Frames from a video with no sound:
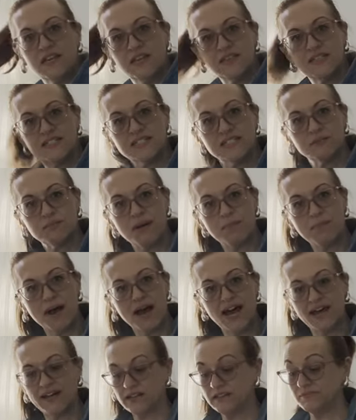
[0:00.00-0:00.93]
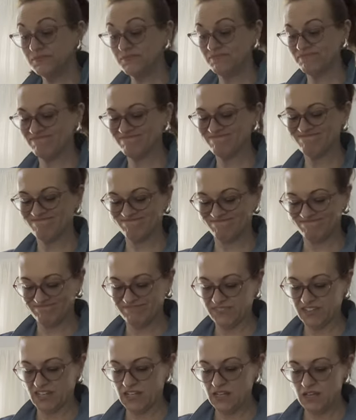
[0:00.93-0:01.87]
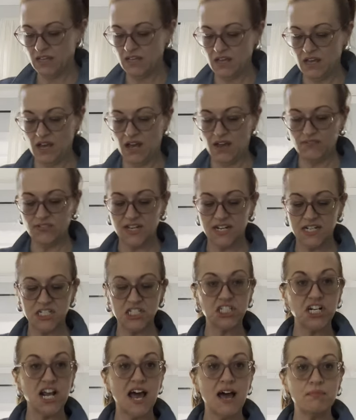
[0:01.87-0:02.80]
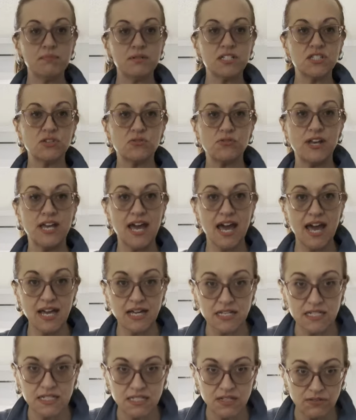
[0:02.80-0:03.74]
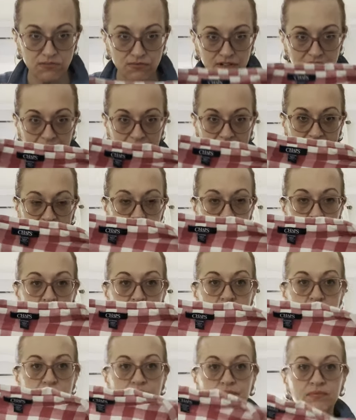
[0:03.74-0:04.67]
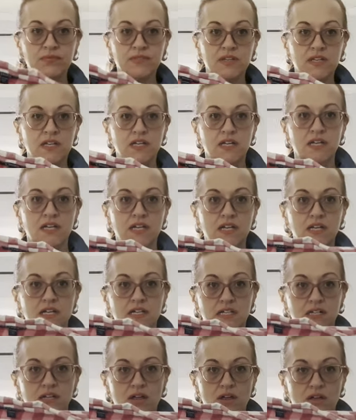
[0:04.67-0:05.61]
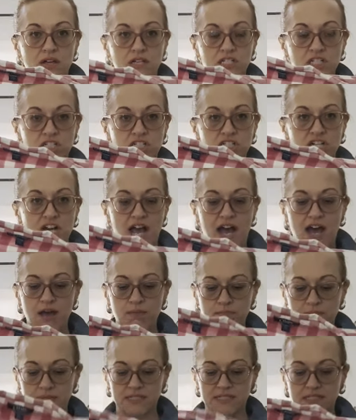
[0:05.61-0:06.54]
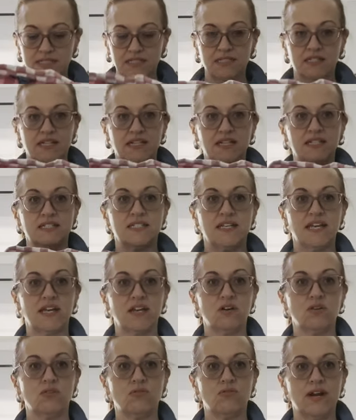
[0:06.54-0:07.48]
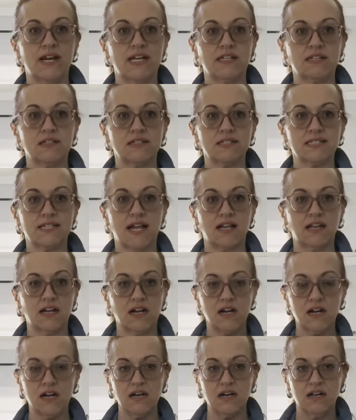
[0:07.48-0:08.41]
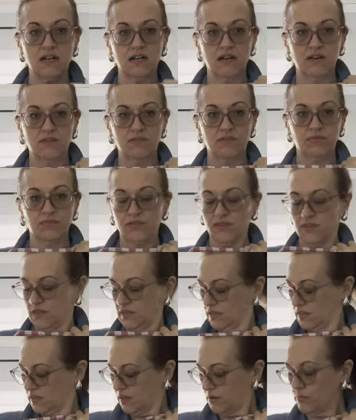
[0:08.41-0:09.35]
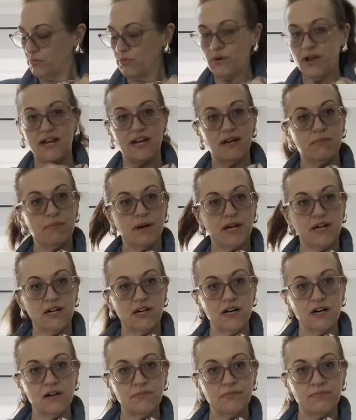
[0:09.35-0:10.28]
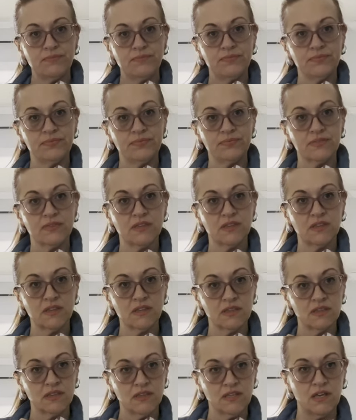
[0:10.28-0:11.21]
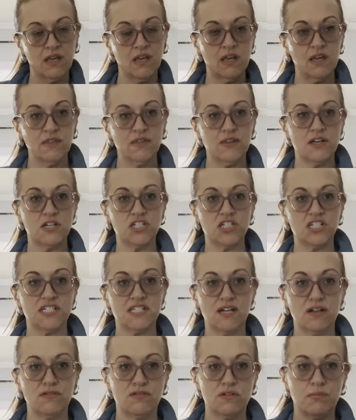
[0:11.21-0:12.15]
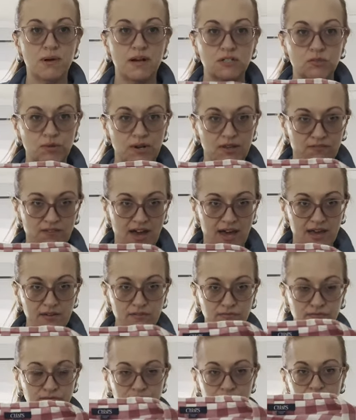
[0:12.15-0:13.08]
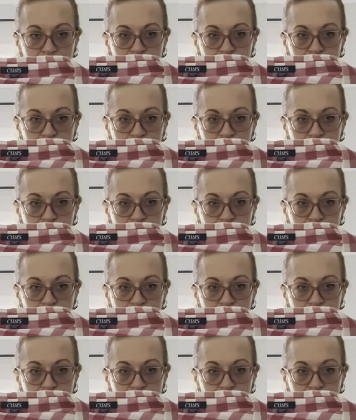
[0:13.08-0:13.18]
this is my pile. I've got a Chaps 3X flannel. Chaps is a great little seller. Bread and butter. They usually sell for about 25.